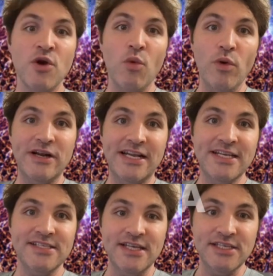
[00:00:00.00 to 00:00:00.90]
What it
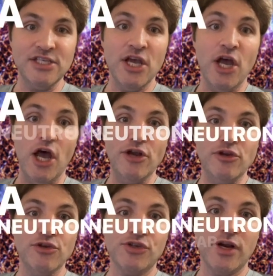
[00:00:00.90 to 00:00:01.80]
is a
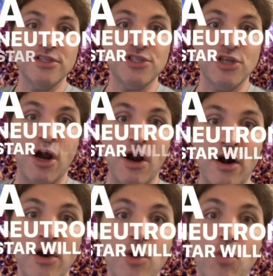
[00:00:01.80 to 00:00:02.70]
neutron
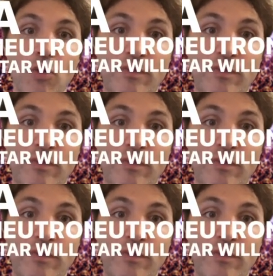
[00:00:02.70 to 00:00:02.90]
star will